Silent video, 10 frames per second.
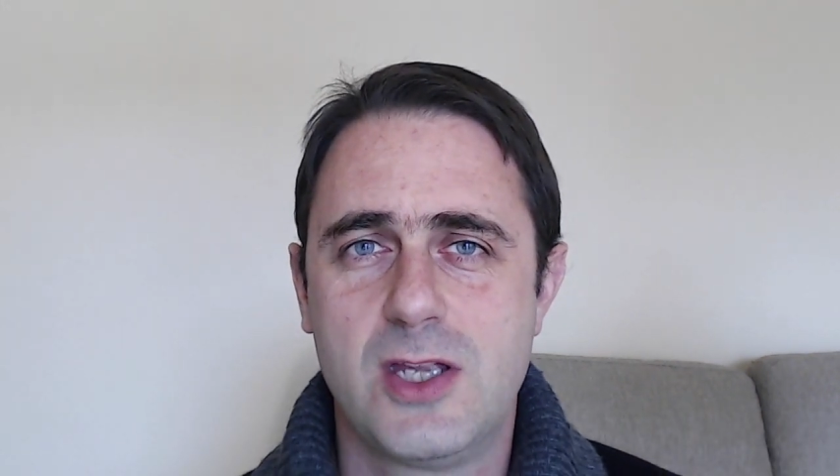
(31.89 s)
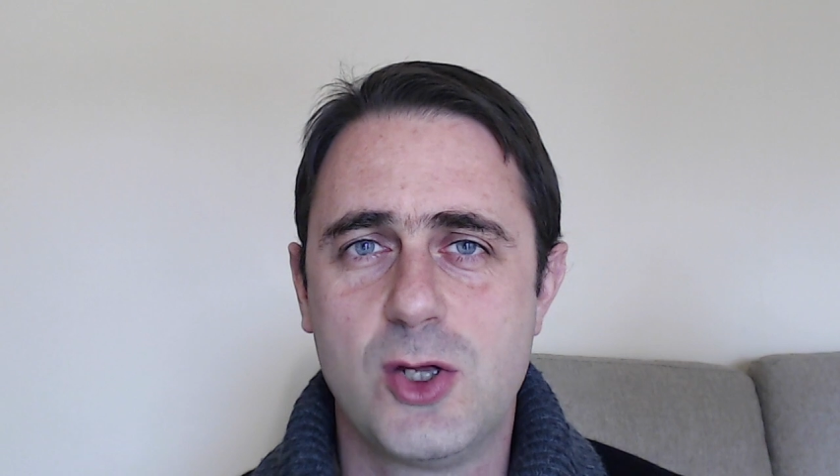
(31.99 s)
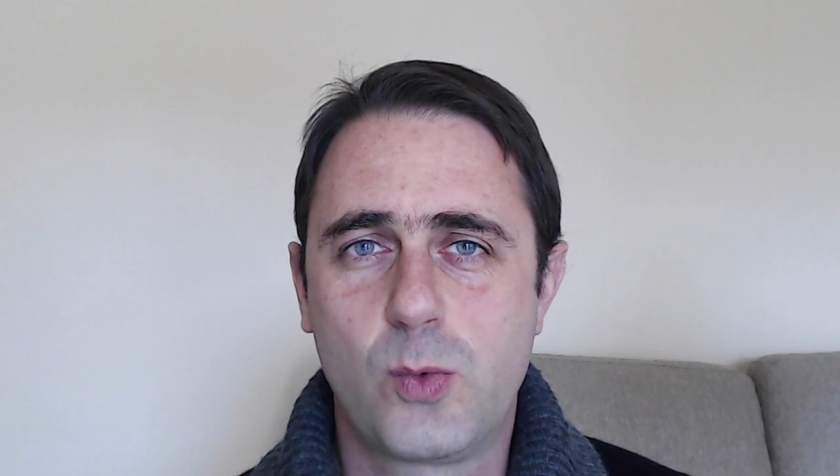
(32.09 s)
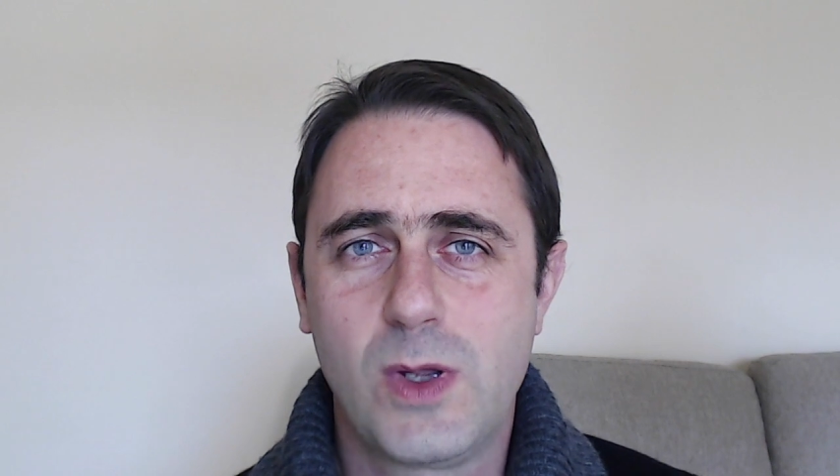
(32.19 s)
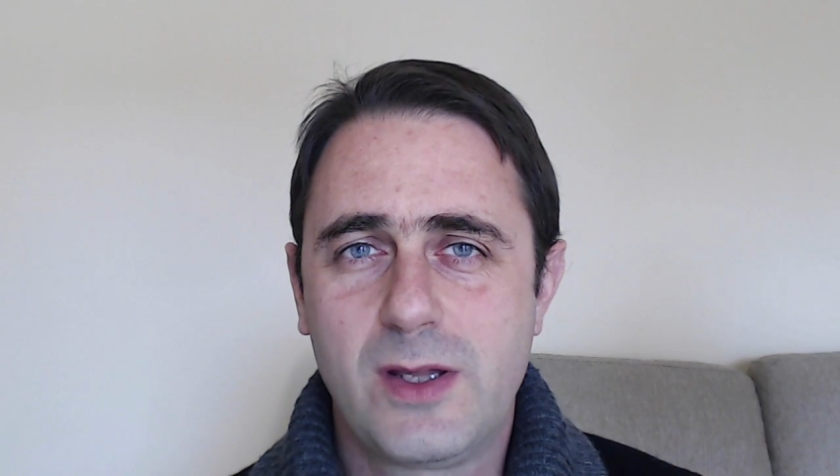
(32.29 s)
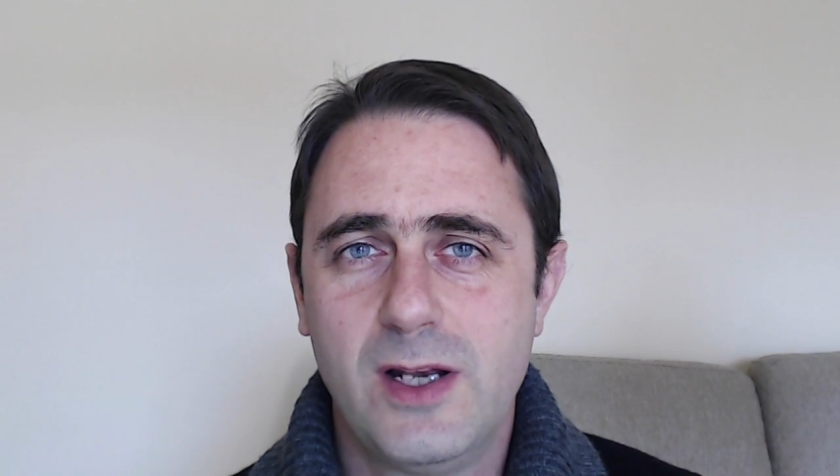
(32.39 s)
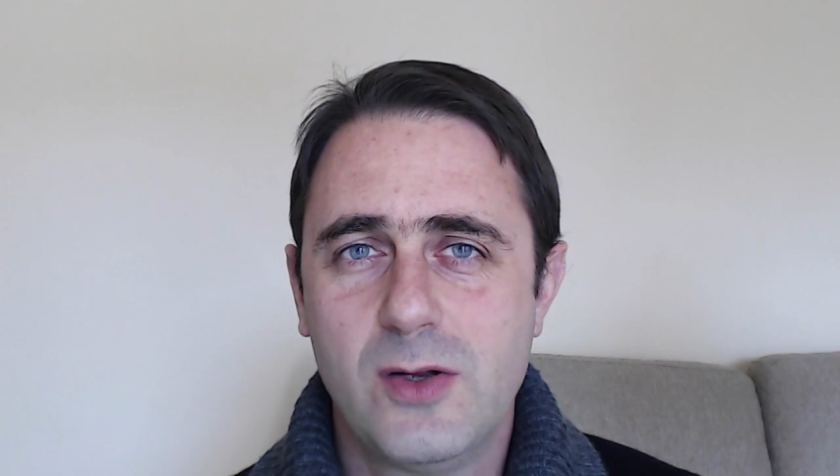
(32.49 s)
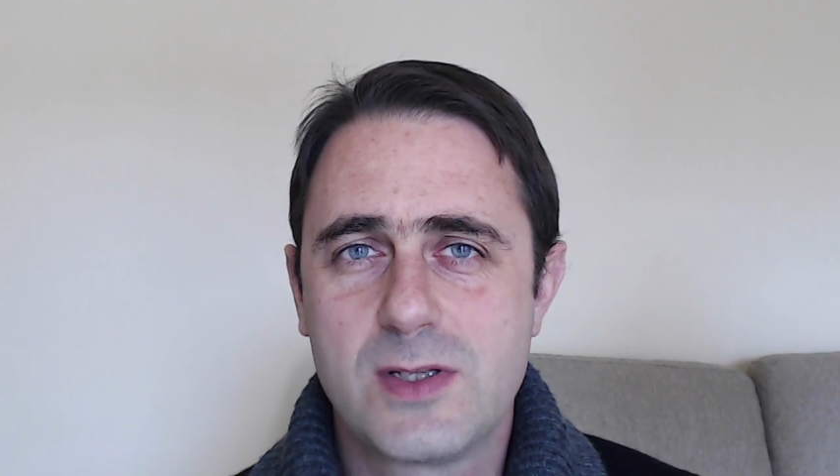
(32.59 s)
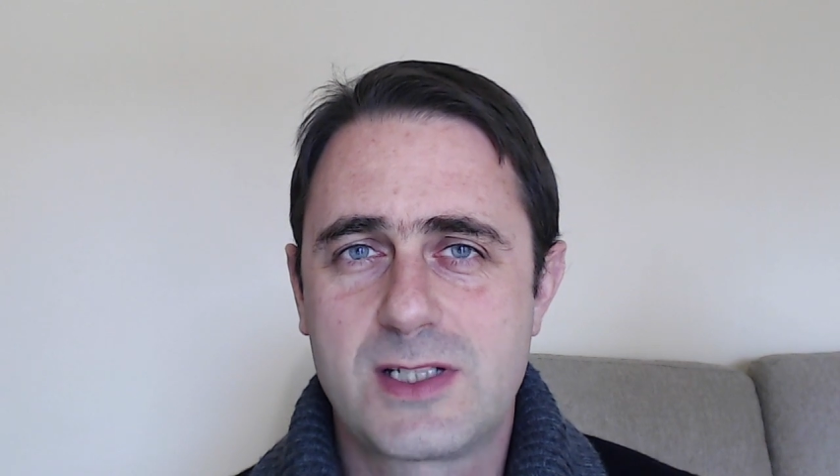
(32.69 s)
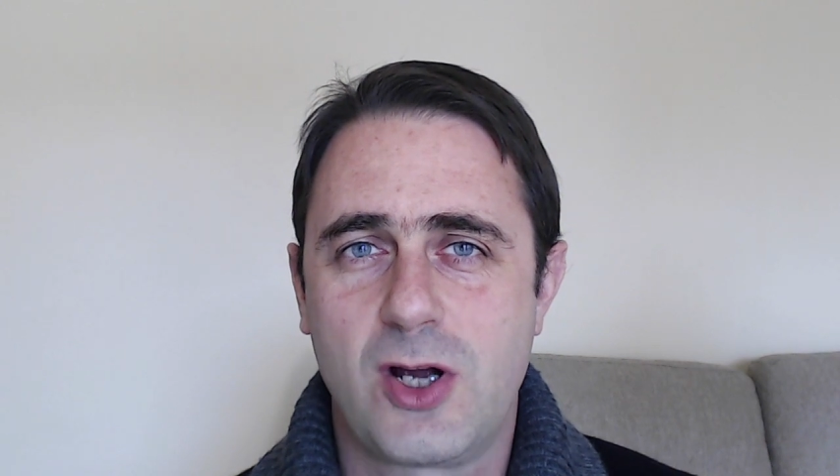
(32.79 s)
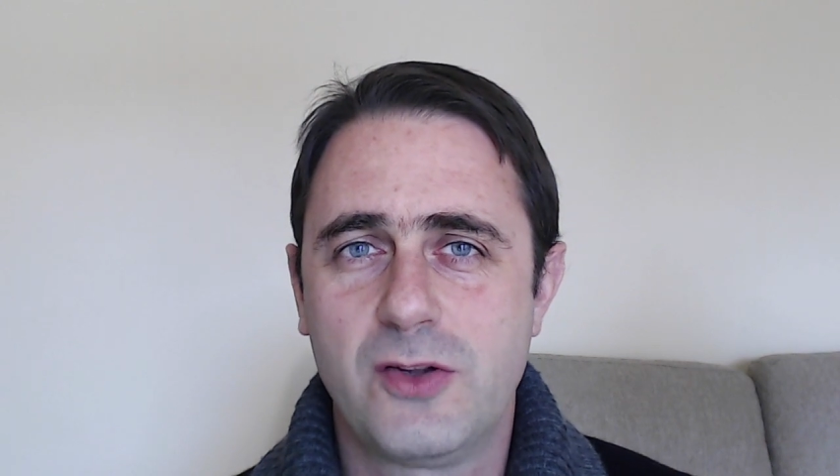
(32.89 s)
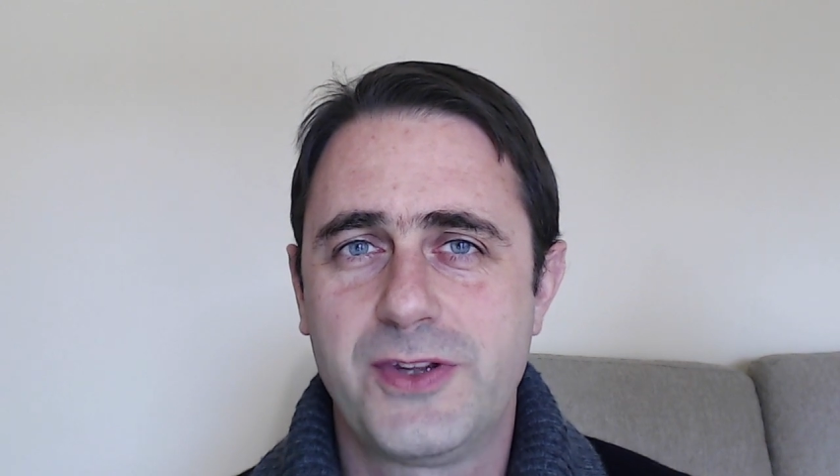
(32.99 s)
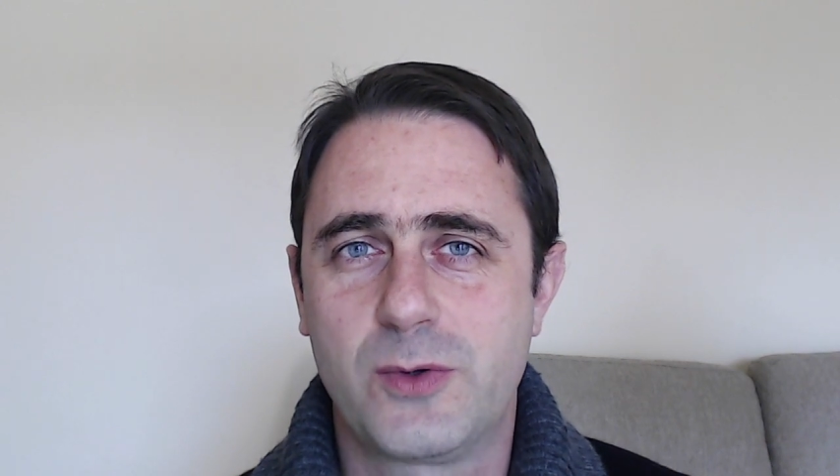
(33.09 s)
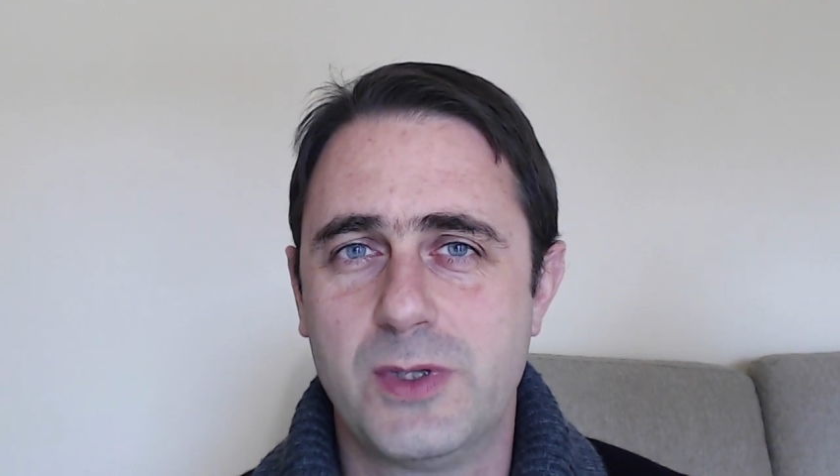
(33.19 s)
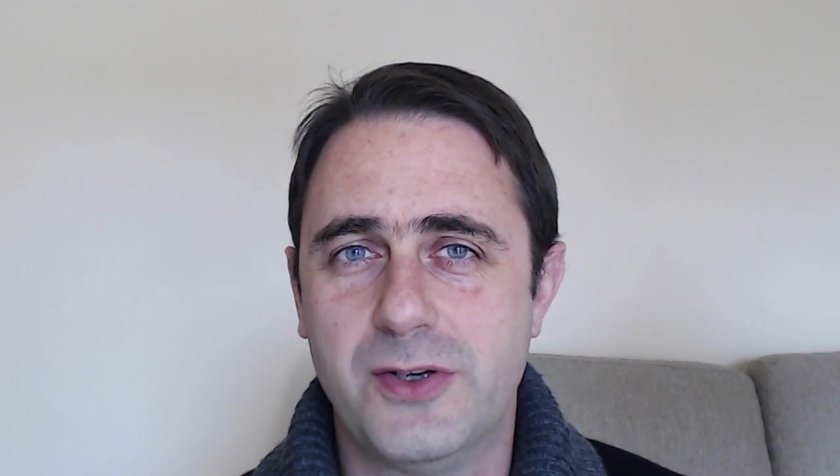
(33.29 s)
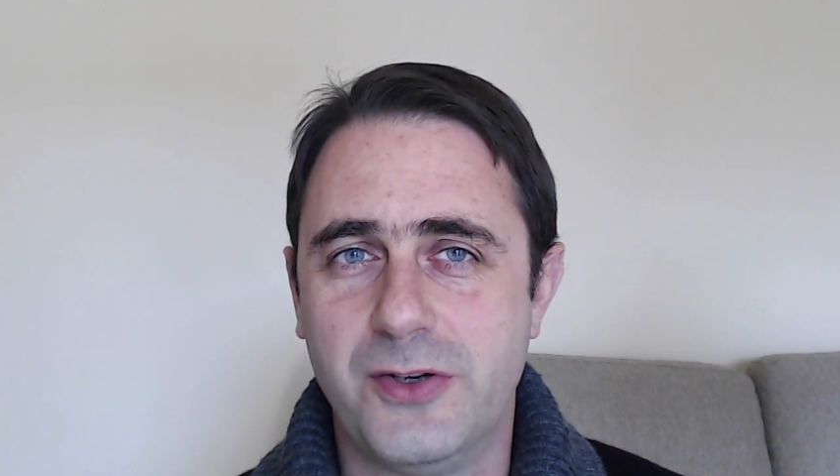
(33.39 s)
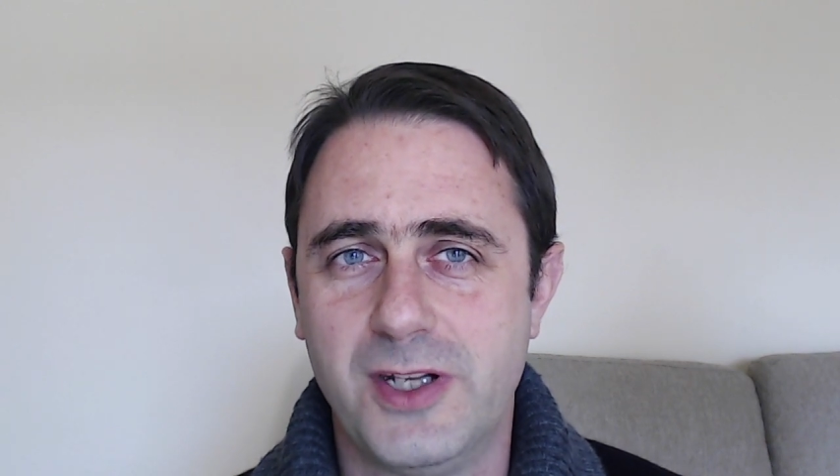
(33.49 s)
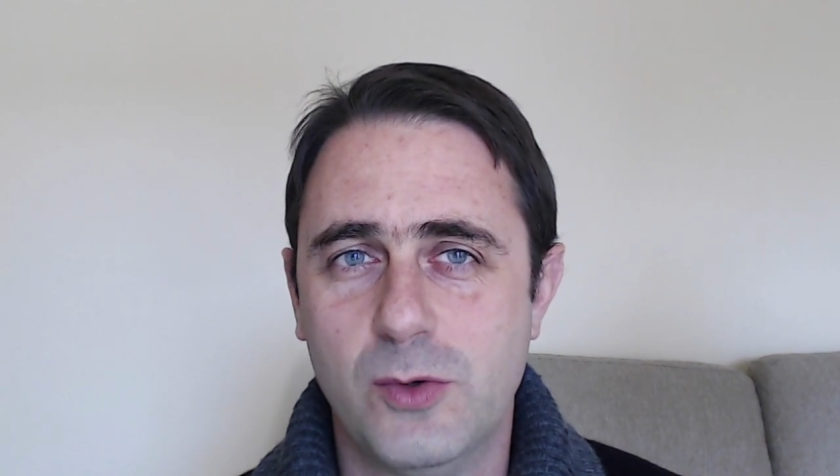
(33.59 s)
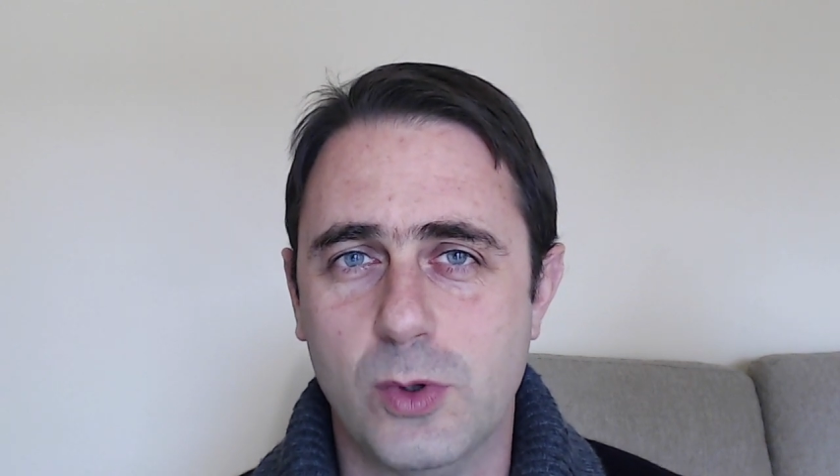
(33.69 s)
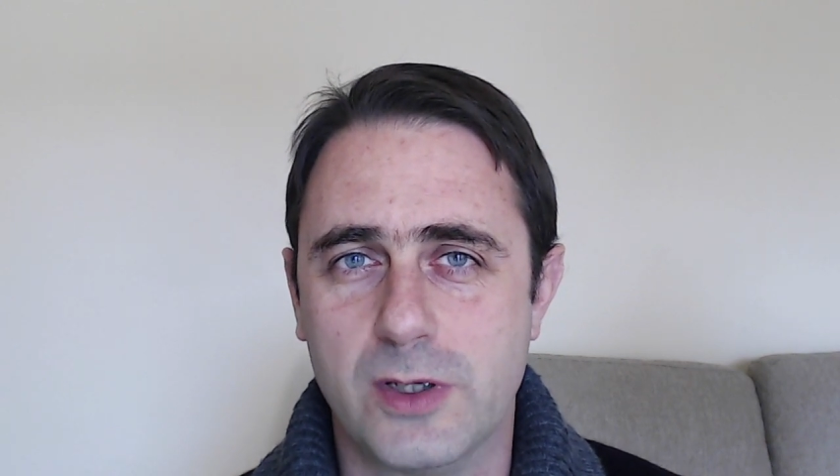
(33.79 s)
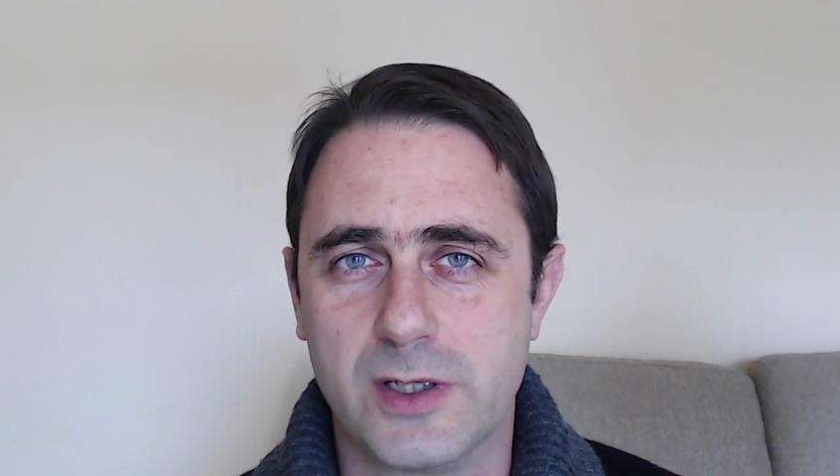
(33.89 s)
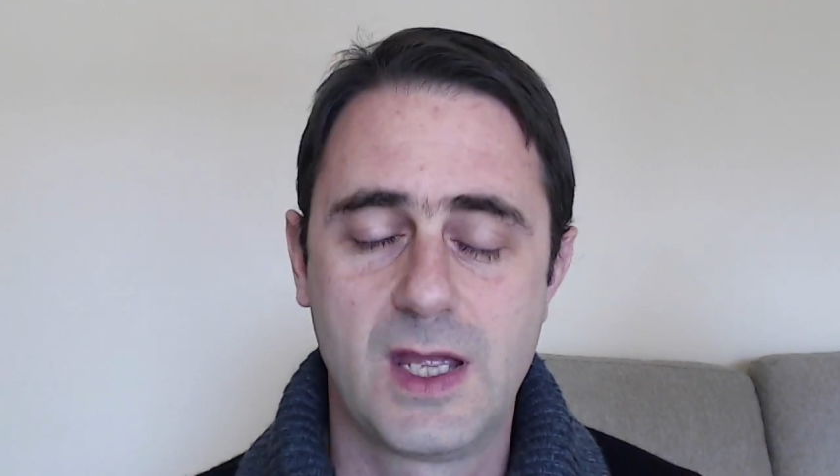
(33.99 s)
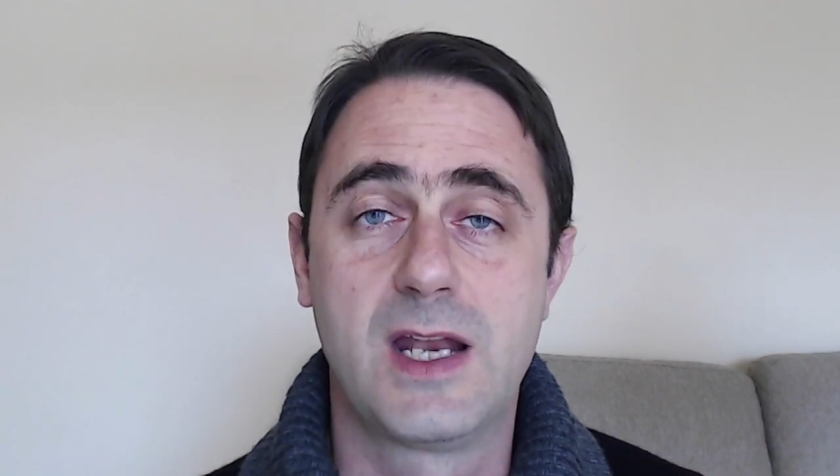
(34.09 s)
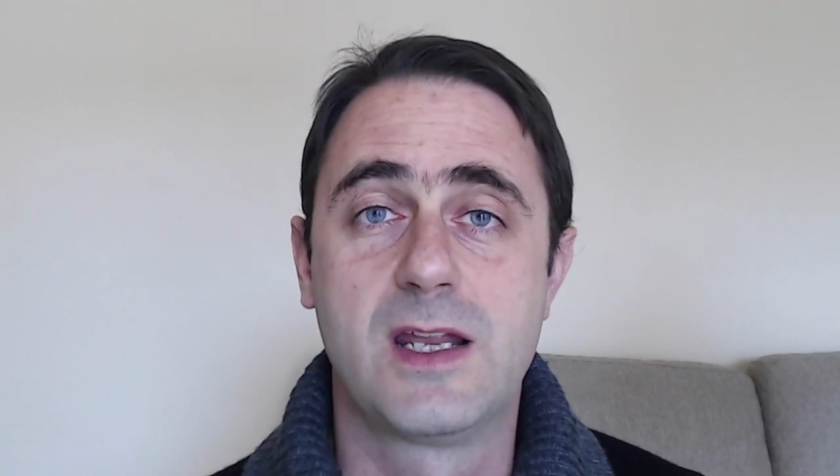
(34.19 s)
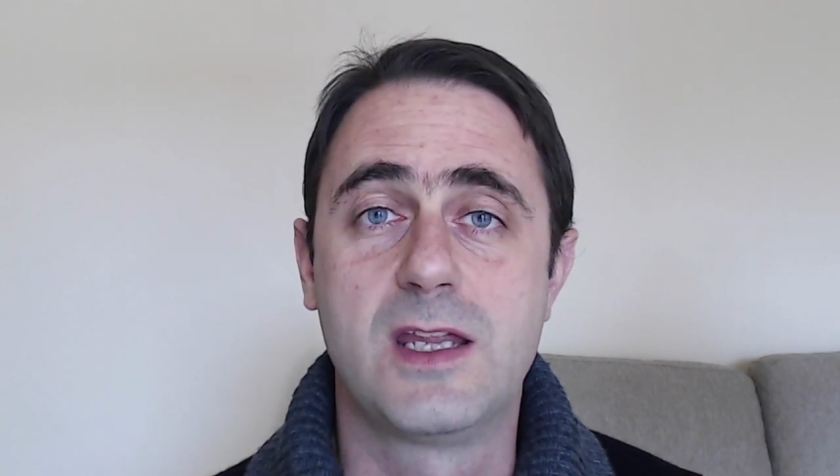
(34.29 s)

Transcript: you quickly lose contact with the real world and